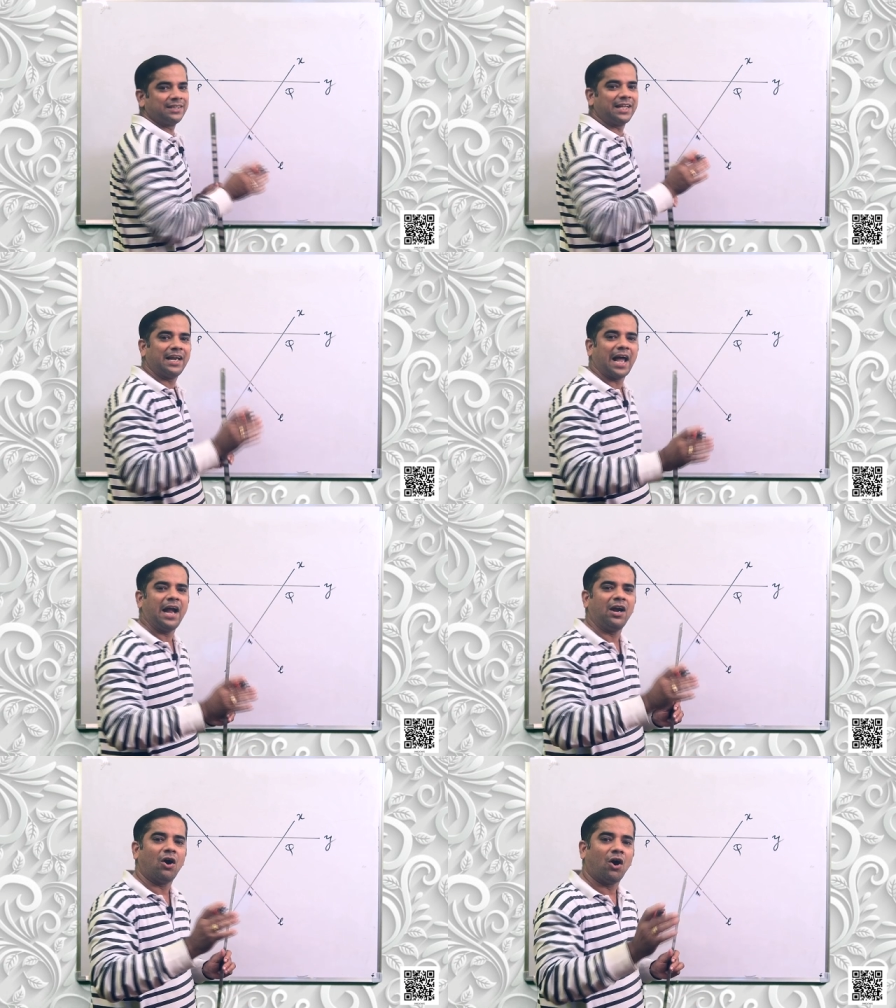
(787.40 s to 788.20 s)
they
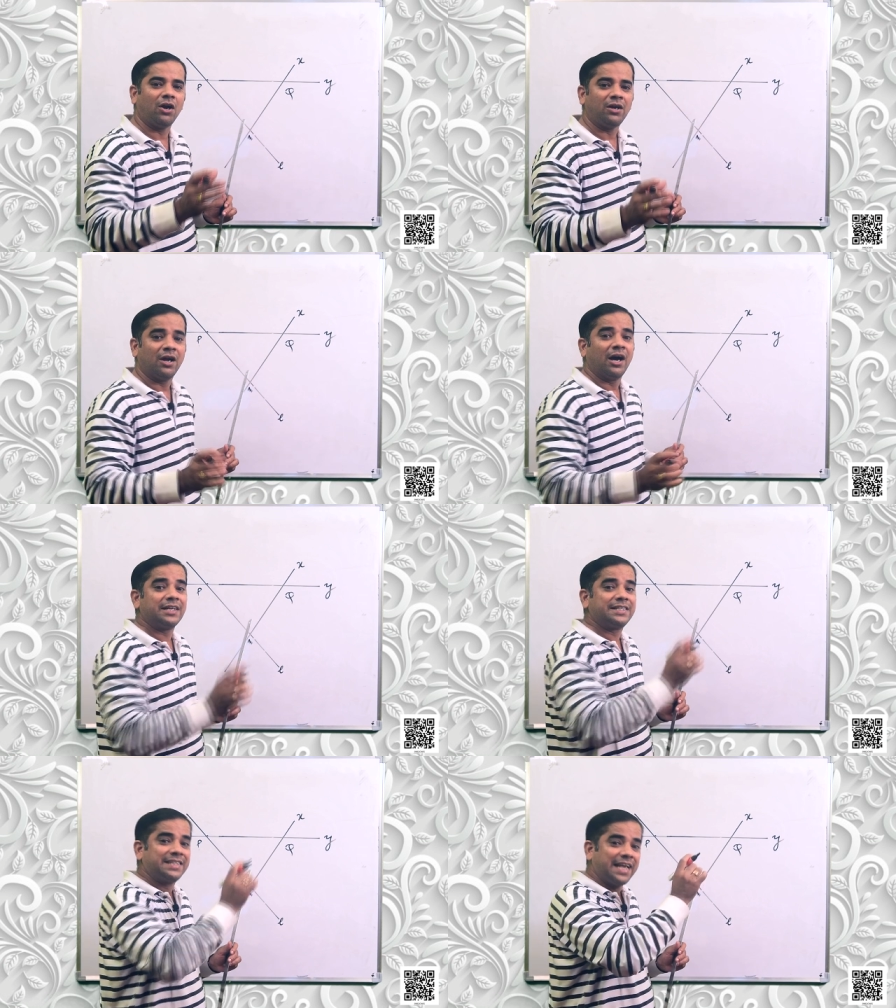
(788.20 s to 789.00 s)
lie on
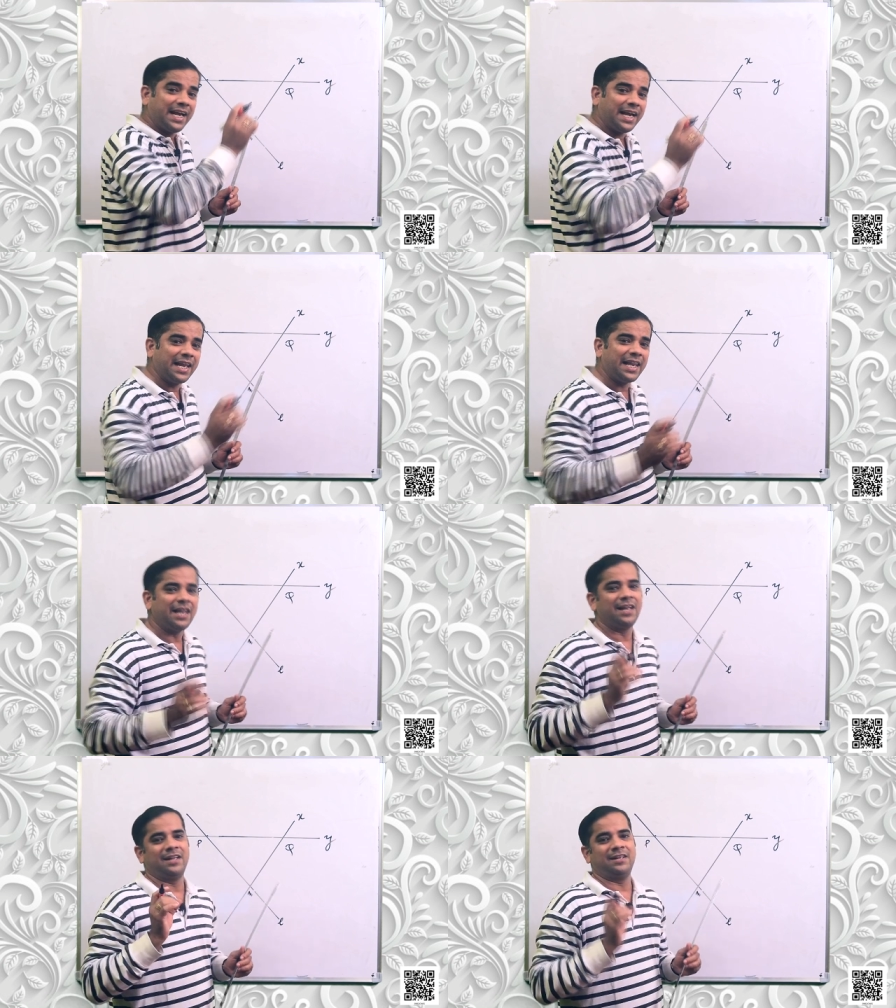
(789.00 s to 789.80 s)
a single
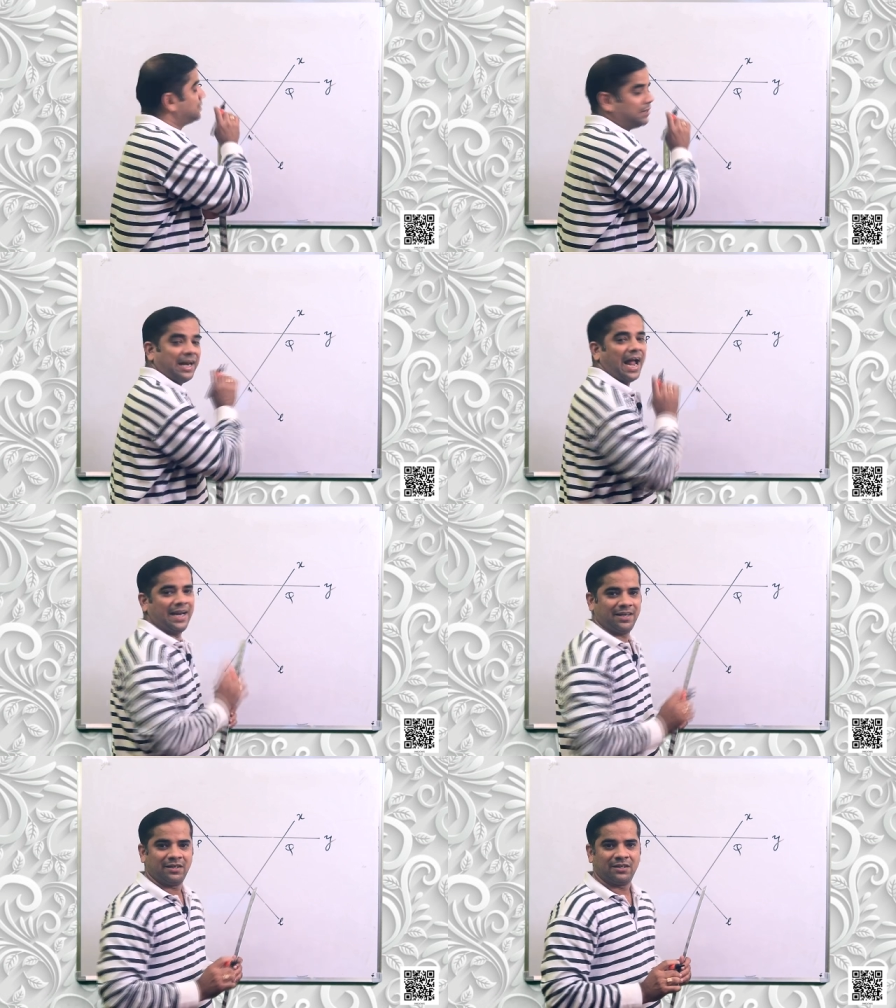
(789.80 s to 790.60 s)

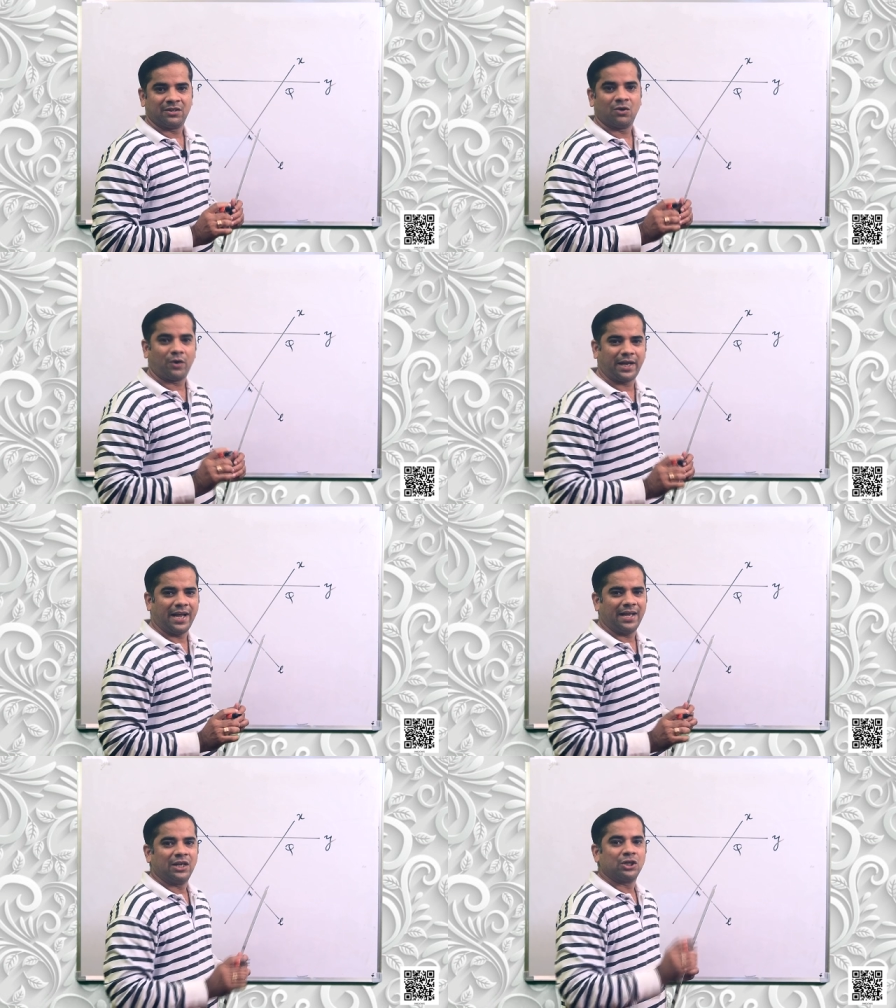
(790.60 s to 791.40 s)
line
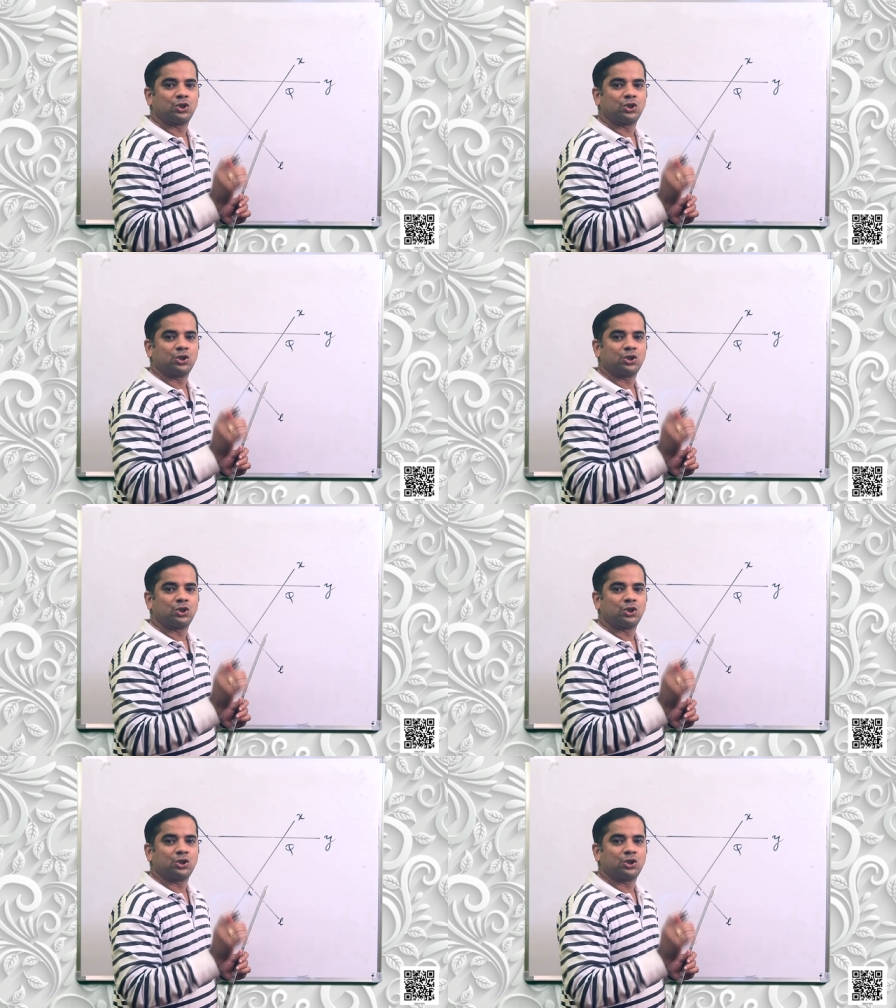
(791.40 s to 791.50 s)
okay